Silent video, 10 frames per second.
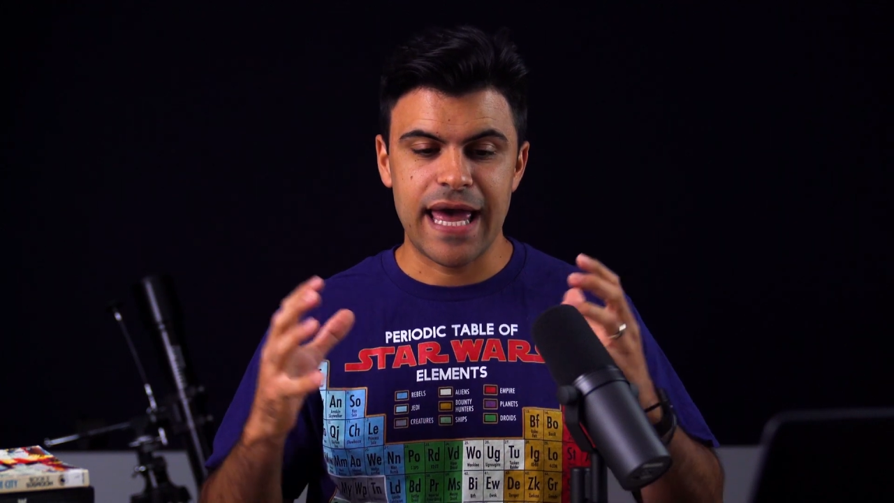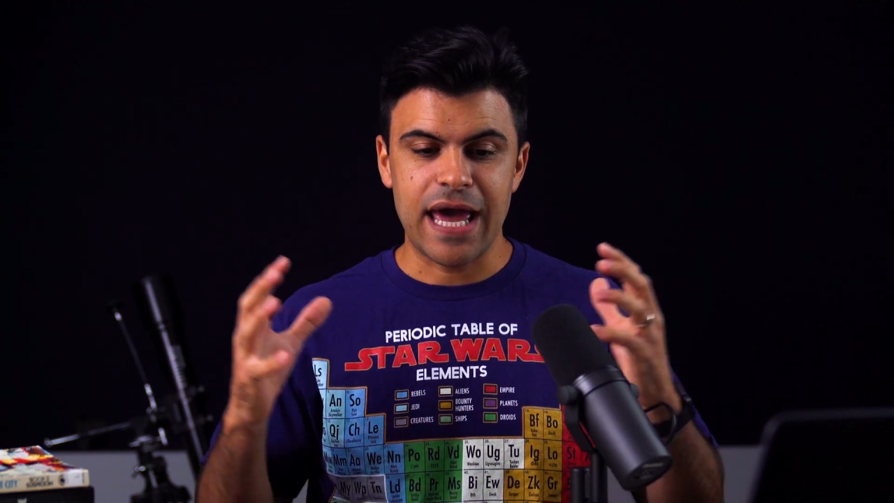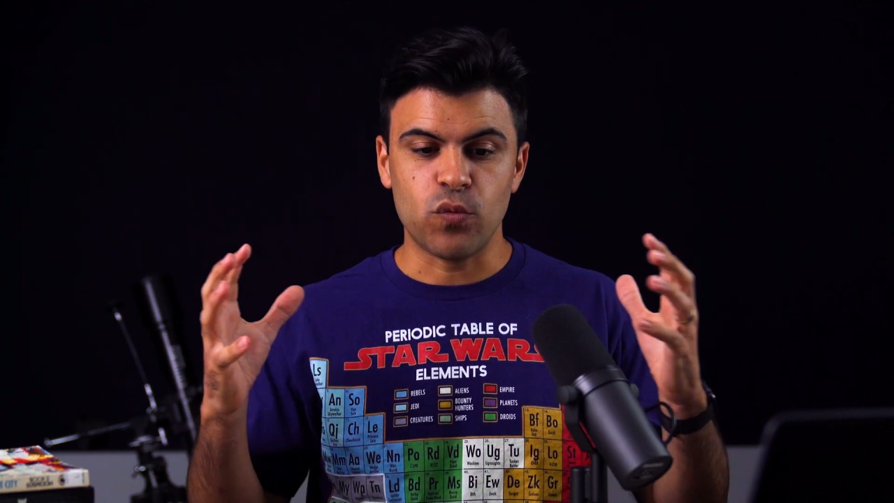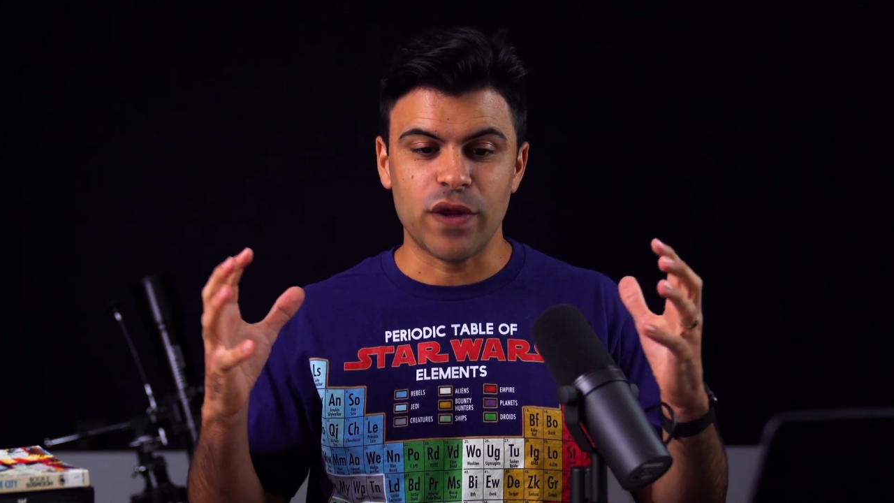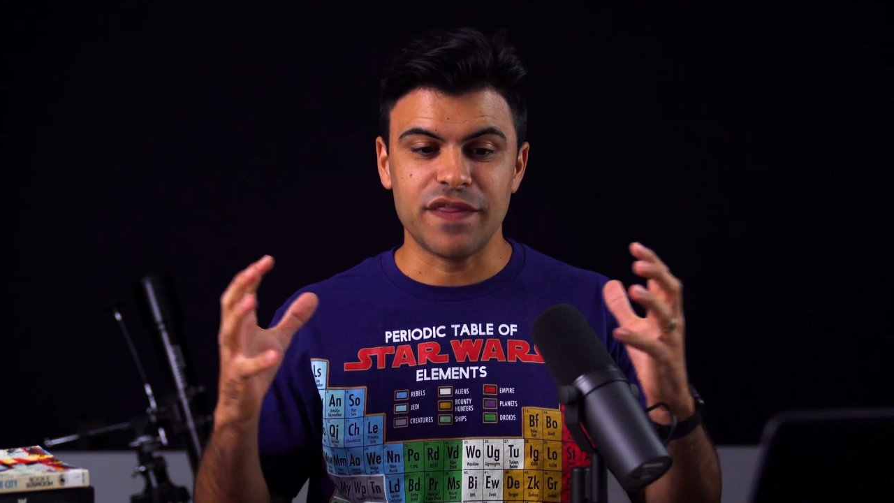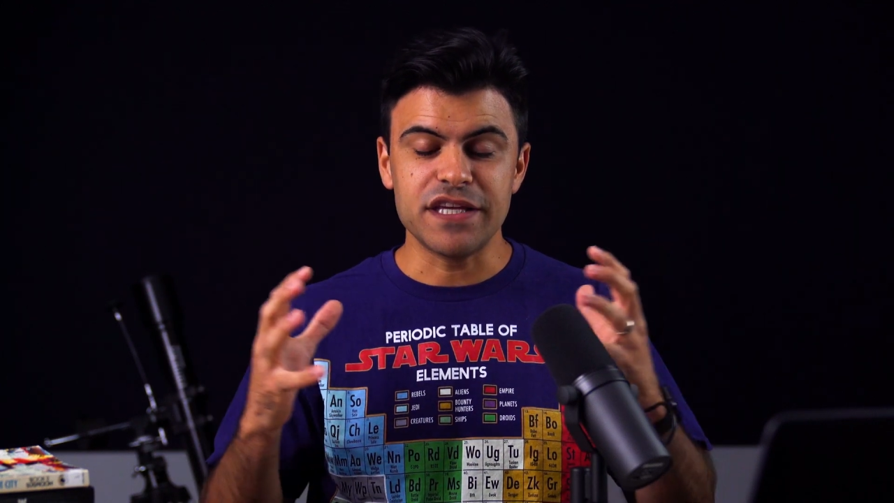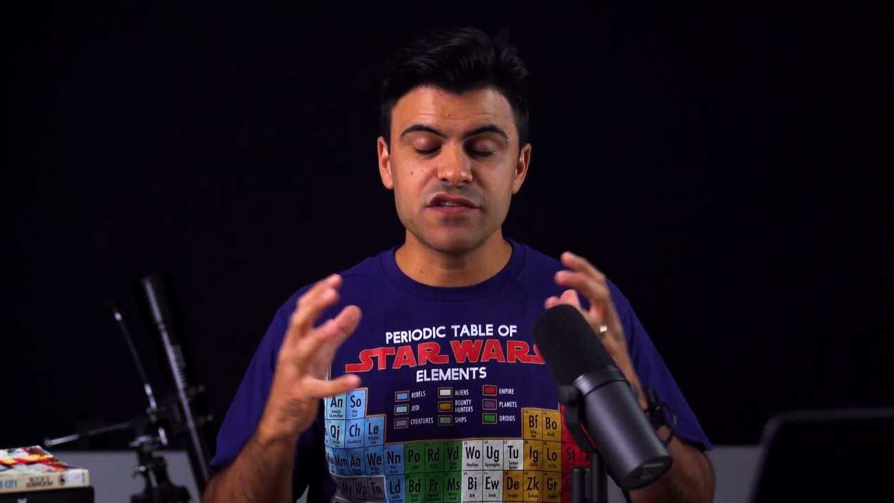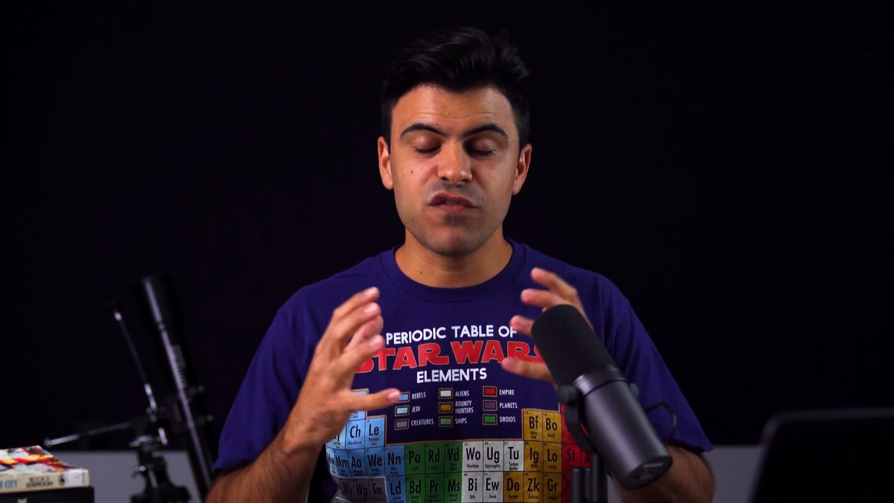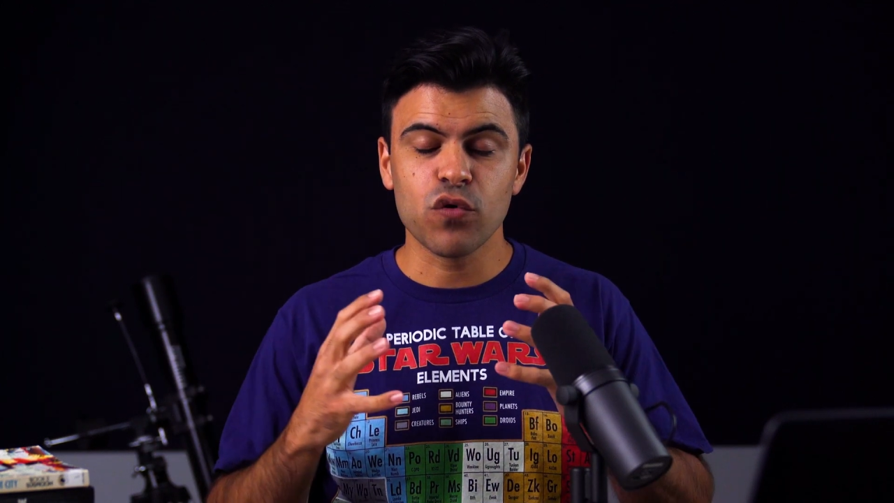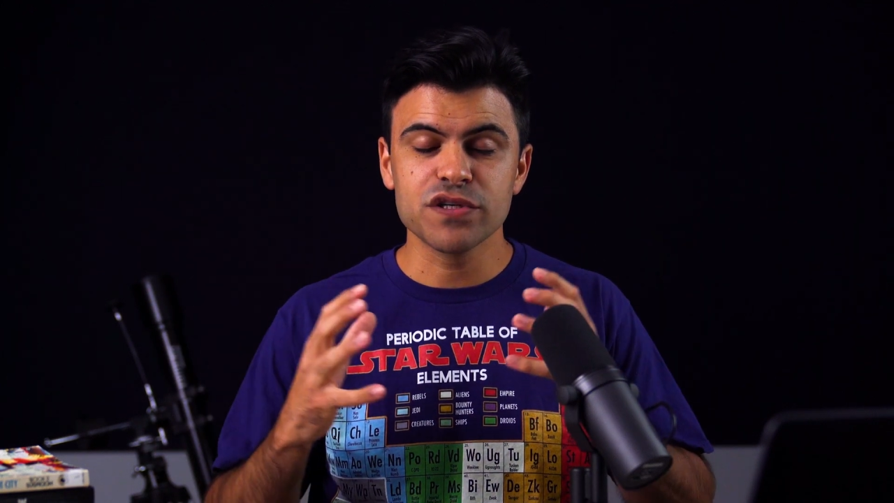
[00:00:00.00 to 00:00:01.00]
And when these
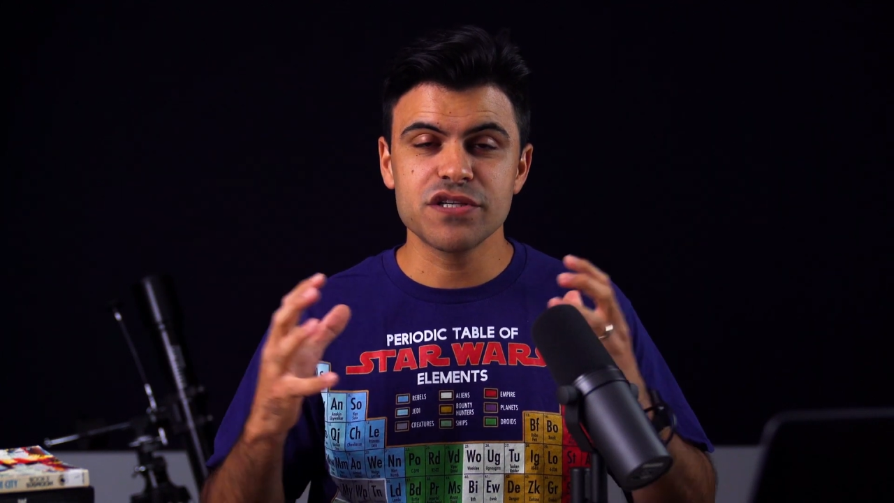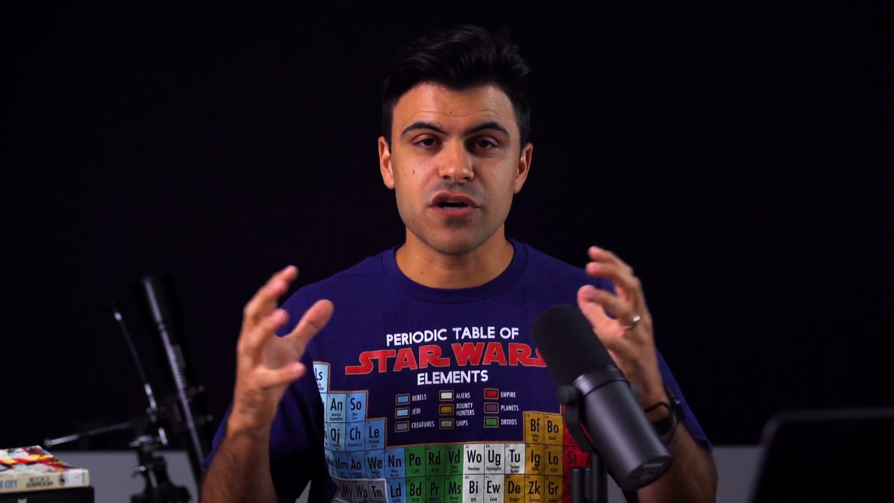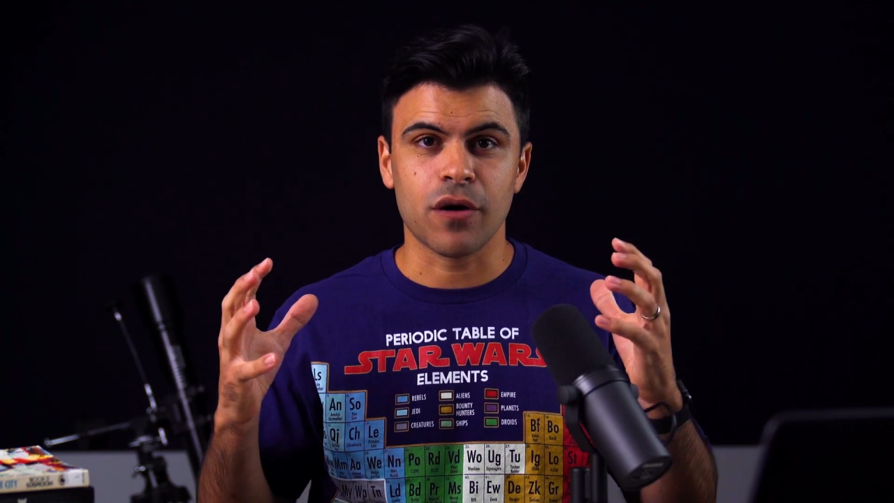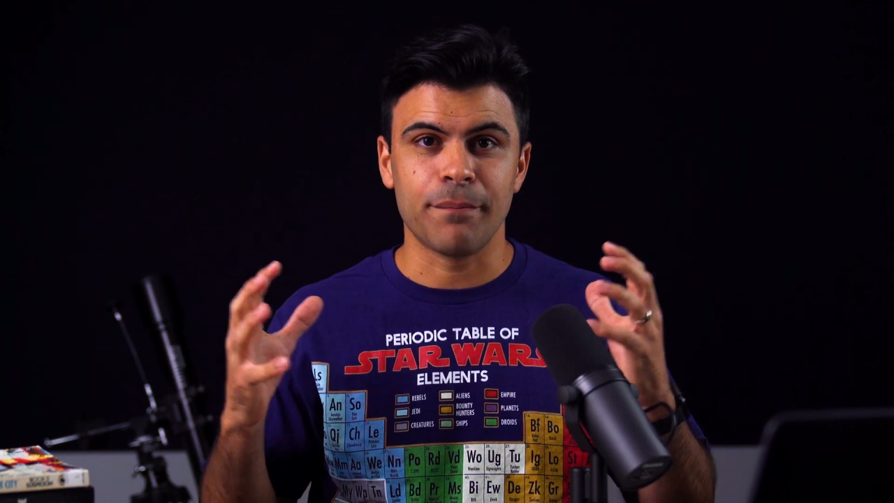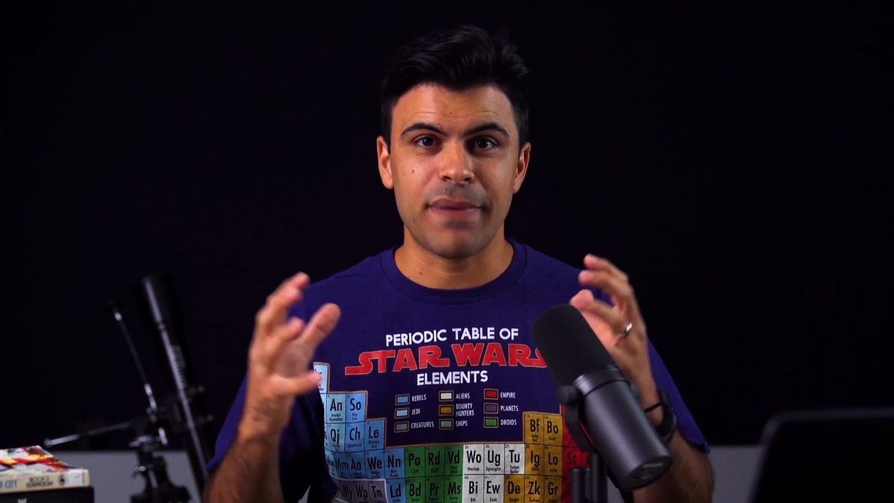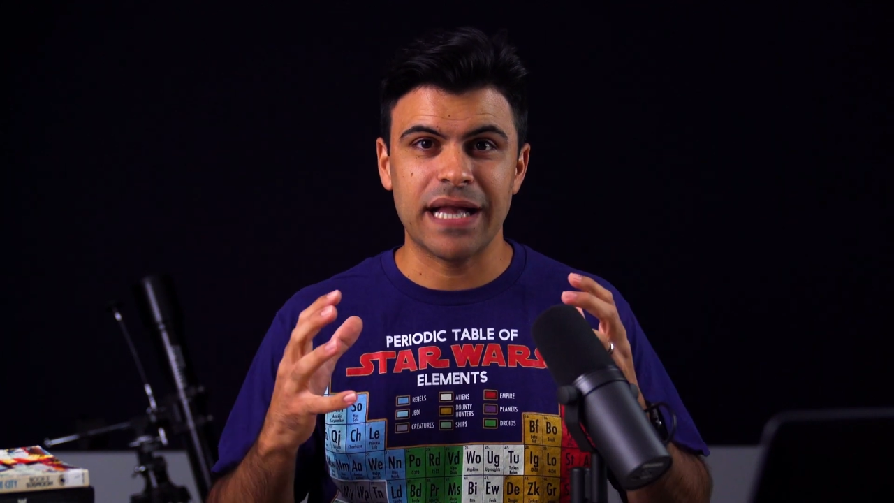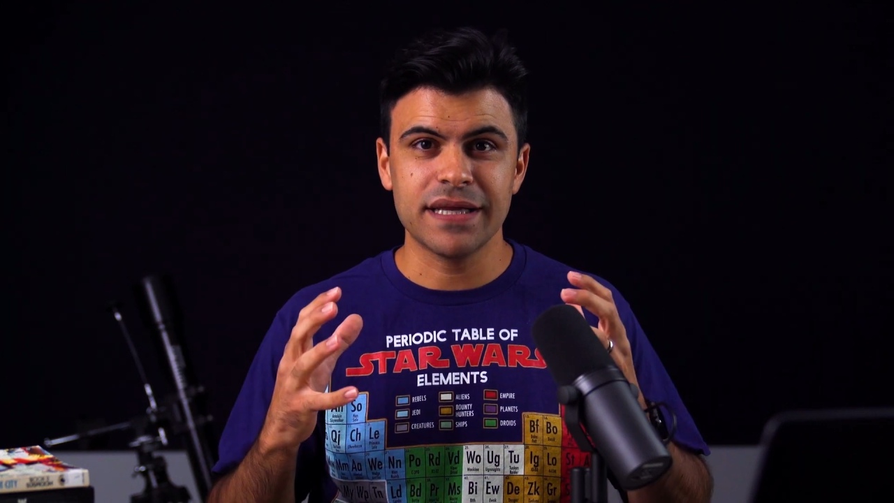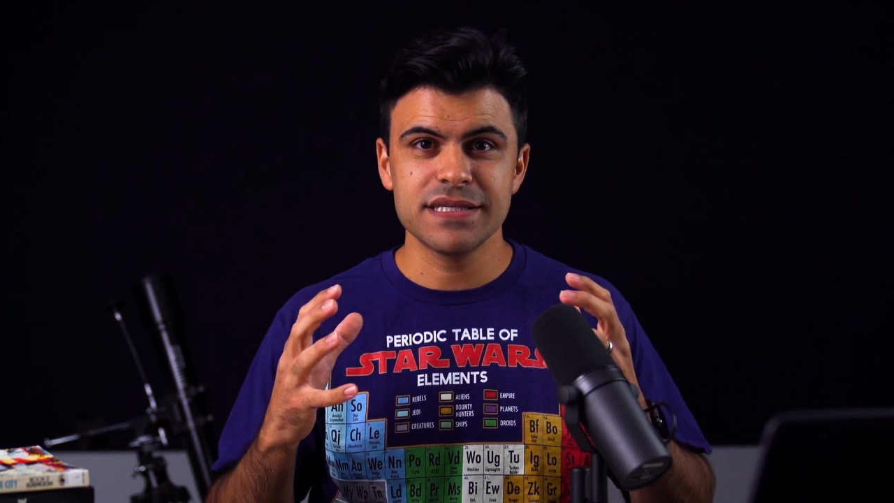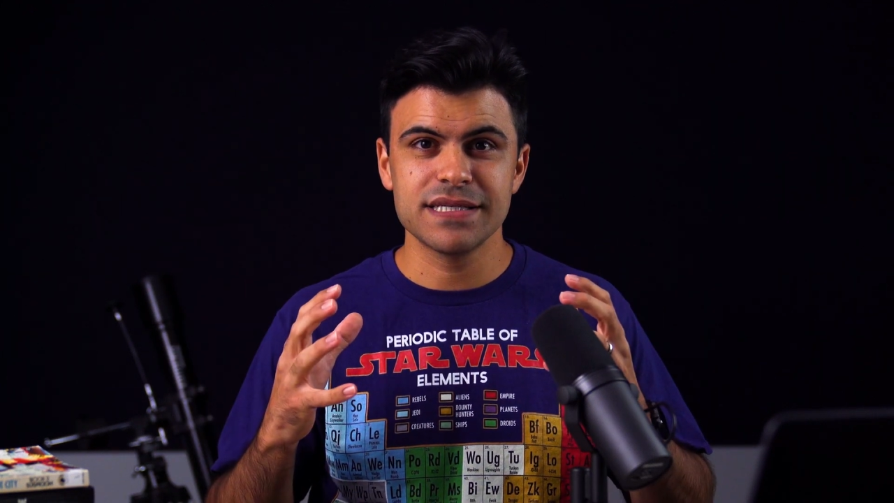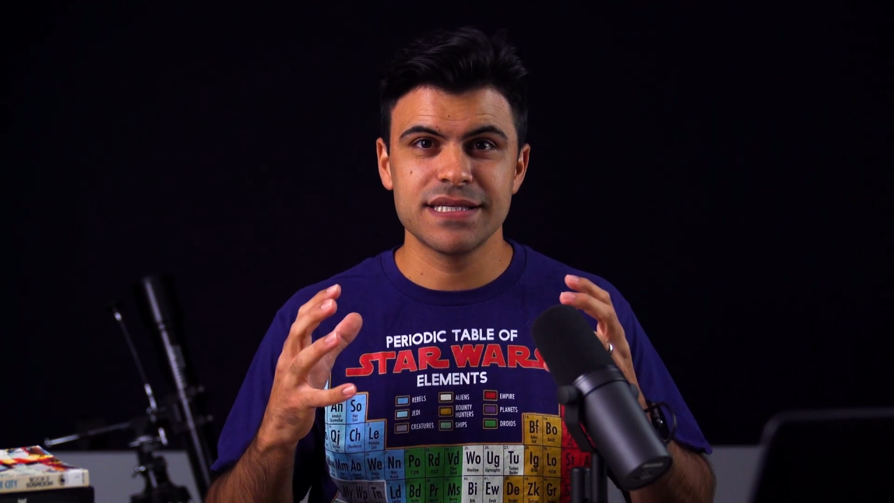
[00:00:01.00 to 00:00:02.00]
forces are
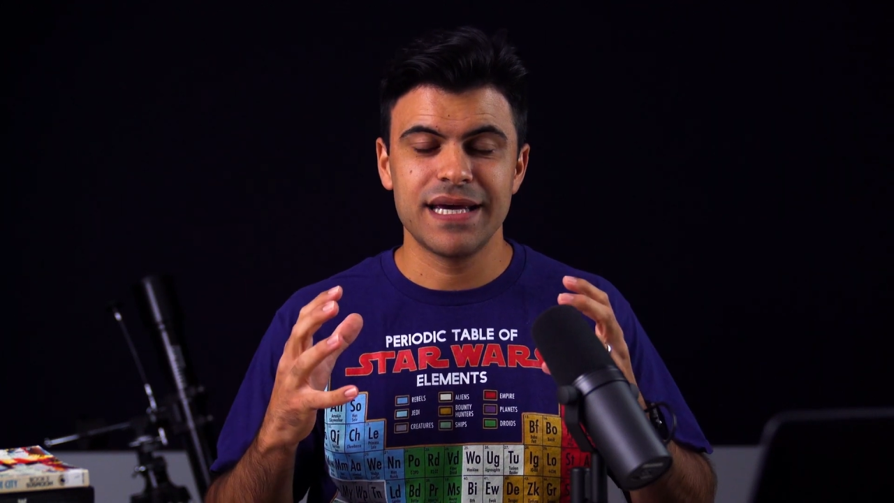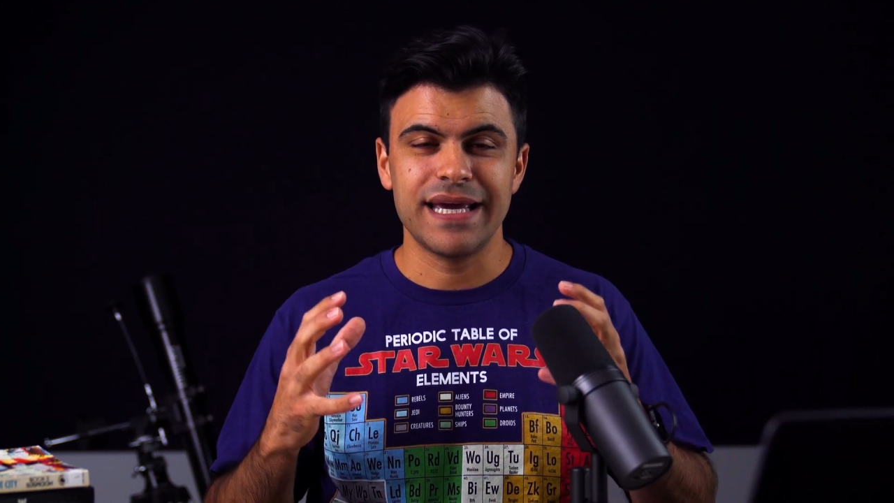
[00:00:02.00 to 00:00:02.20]
balanced,